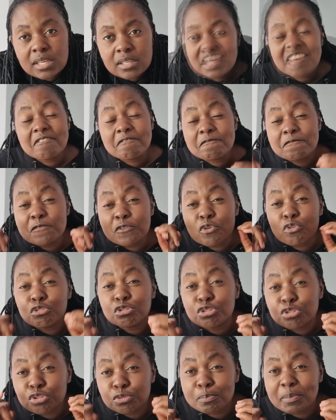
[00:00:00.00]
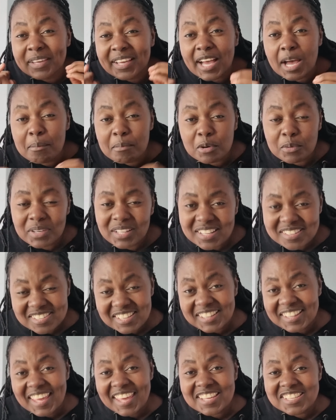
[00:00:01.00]
If you should become a real
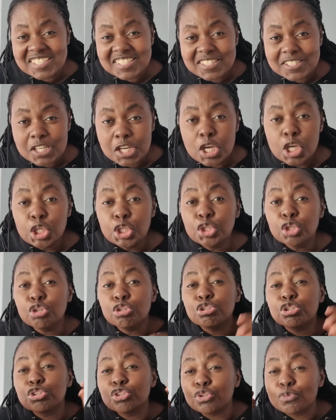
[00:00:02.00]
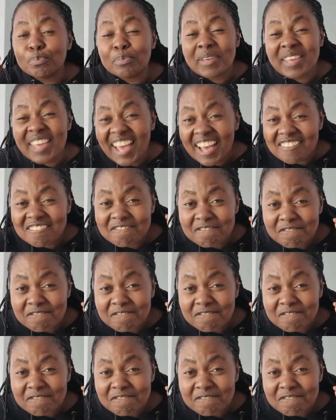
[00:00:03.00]
estate agent, you should be a